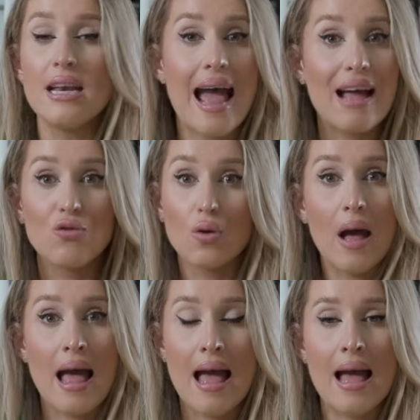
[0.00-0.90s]
natural
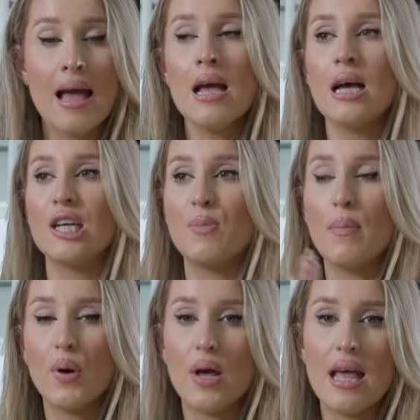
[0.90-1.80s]
hair has
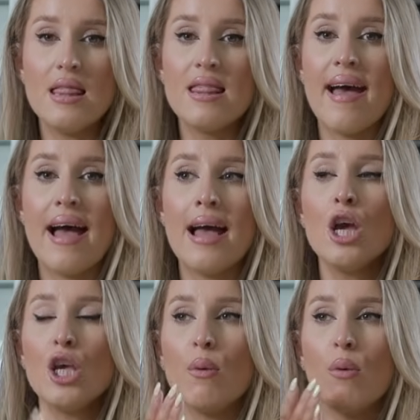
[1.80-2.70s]
been put in there.
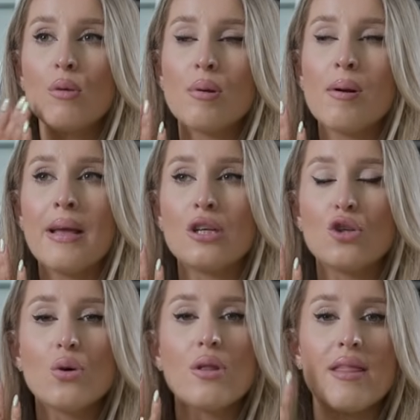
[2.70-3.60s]
You always want to make
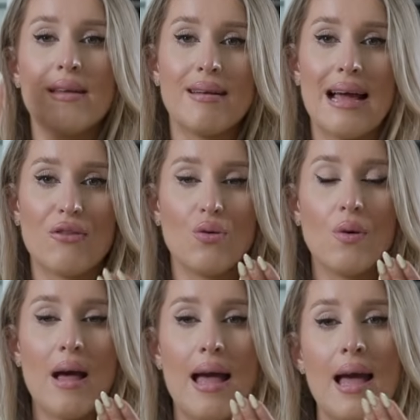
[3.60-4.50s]
sure that the
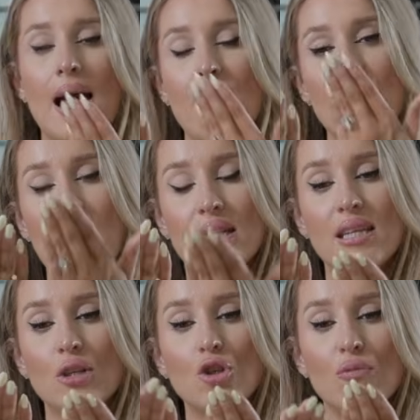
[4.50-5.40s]
natural hair and the
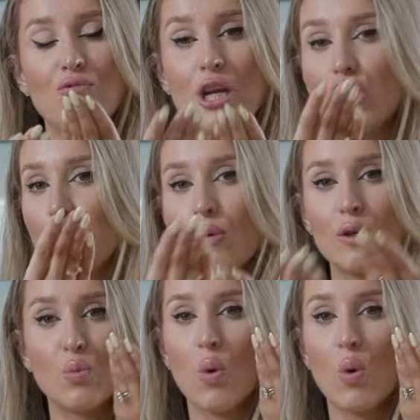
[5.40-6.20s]
extension ratio is